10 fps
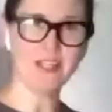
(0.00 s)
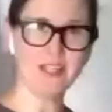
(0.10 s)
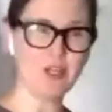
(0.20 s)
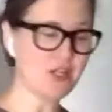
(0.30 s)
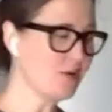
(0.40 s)

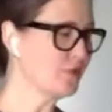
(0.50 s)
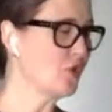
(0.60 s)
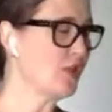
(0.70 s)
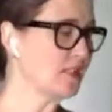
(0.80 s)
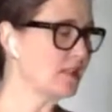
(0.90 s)
There you go.
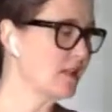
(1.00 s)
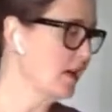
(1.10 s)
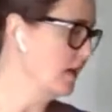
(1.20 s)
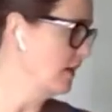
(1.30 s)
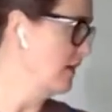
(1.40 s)
So that's
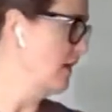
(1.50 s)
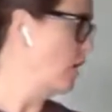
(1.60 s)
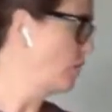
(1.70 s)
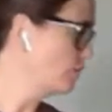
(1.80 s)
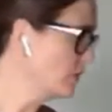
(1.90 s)

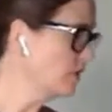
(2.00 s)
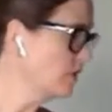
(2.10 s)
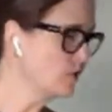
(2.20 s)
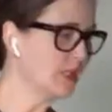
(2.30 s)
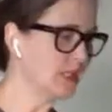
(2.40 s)
a real
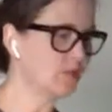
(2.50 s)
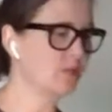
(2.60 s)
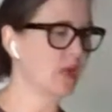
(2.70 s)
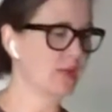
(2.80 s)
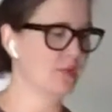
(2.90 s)
quick
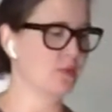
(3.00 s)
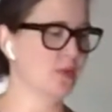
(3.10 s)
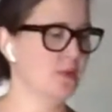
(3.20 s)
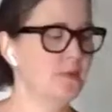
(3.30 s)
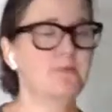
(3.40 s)
run
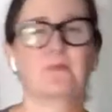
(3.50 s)
through